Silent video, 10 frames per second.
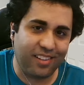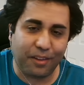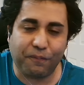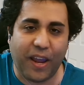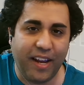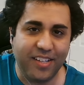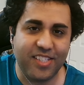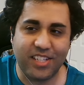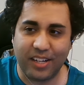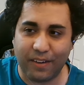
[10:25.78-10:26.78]
fans,
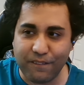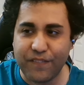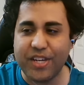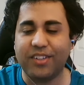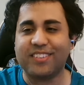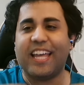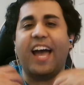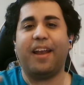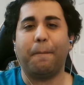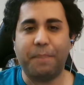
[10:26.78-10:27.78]
to feel
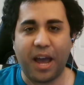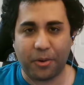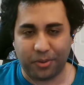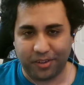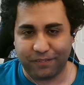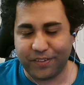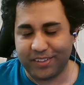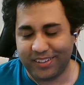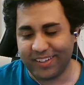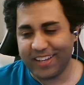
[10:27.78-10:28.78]
that empowering
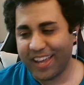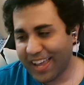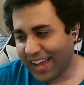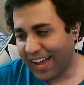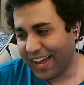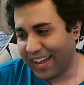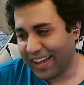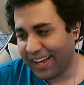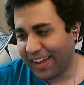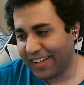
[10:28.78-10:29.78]
feeling.
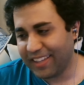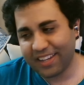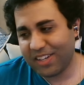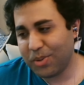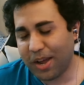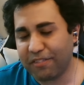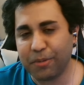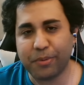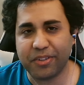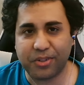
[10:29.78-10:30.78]
Uh, and then you have the
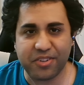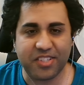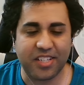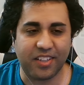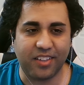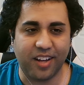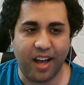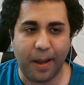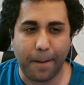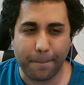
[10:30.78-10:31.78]
Brotherhood of Steel.
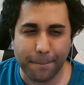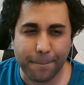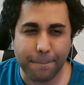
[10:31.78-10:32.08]
Um...